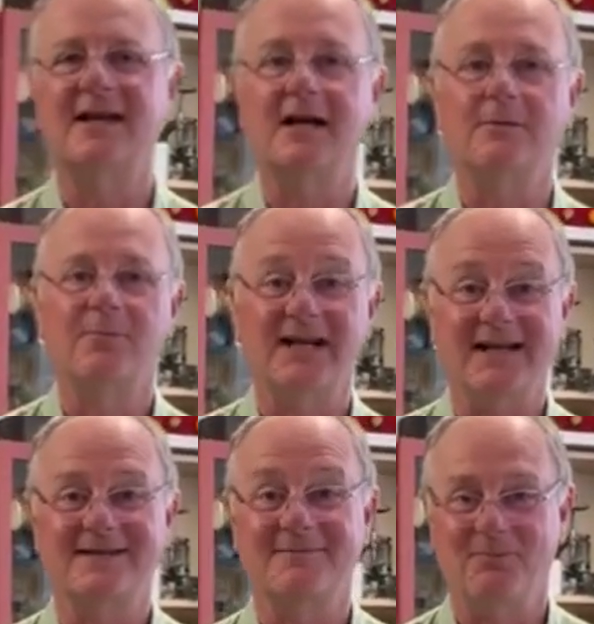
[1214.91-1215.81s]
duck, but
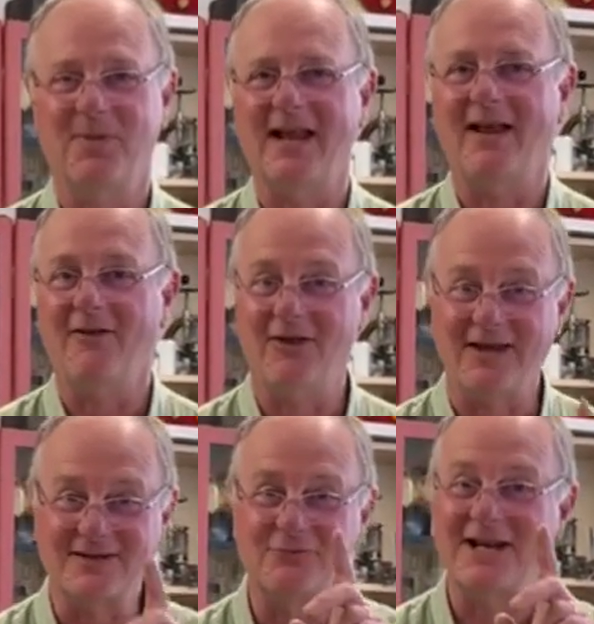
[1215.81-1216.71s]
it's but
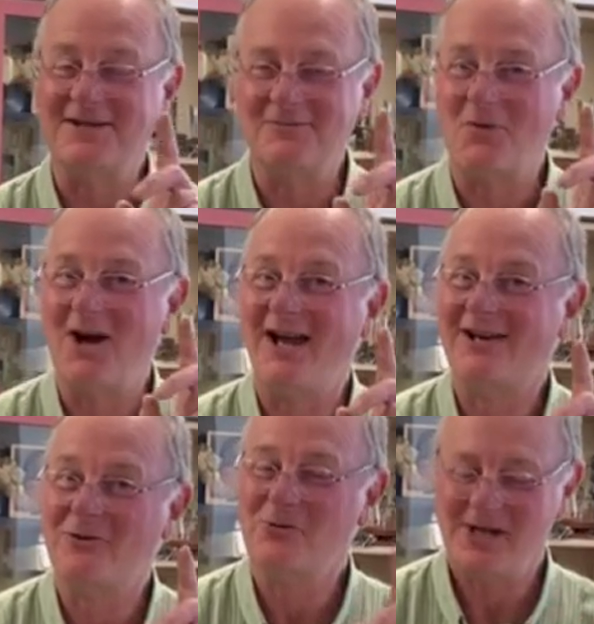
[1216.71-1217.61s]
there's a reason why I
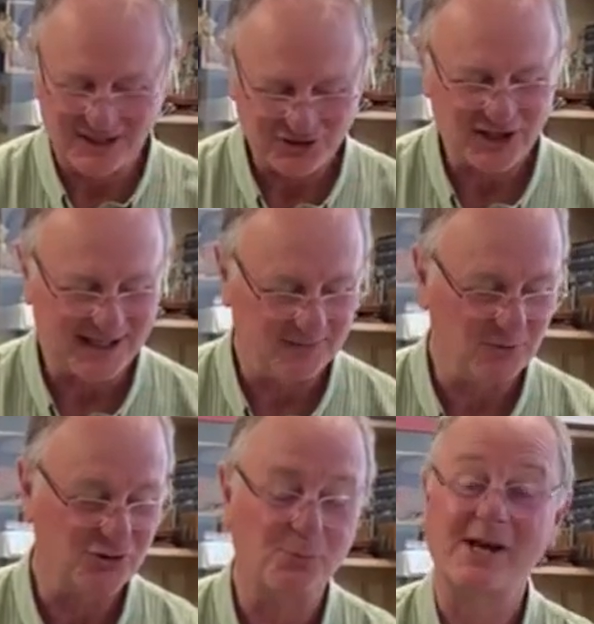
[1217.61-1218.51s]
called it a chicken,
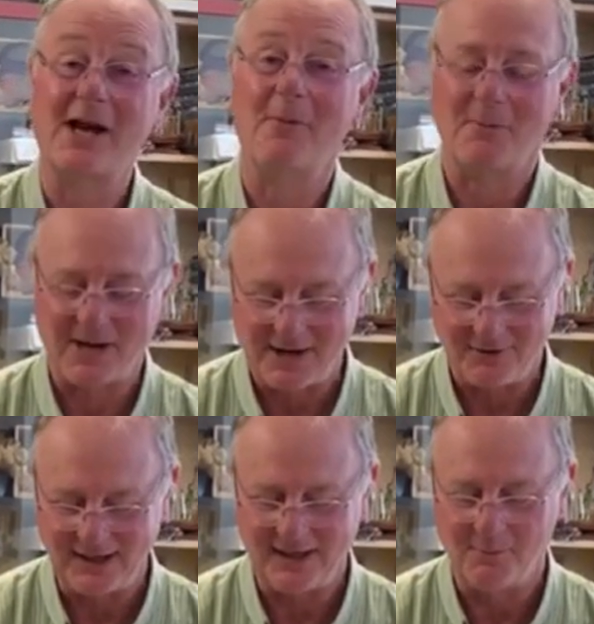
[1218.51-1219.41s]
which will become
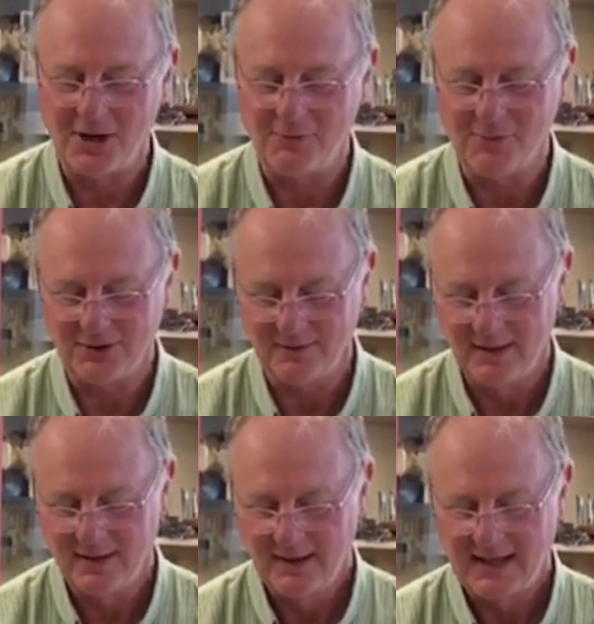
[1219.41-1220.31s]
apparent in a moment.
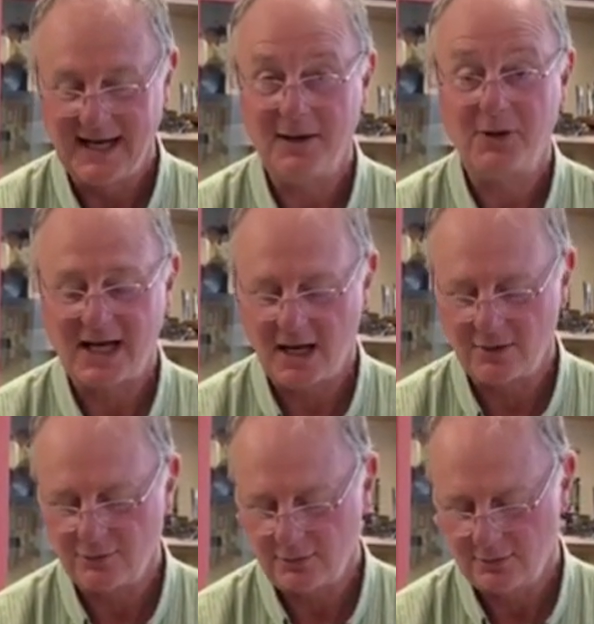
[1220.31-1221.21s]
Here we go.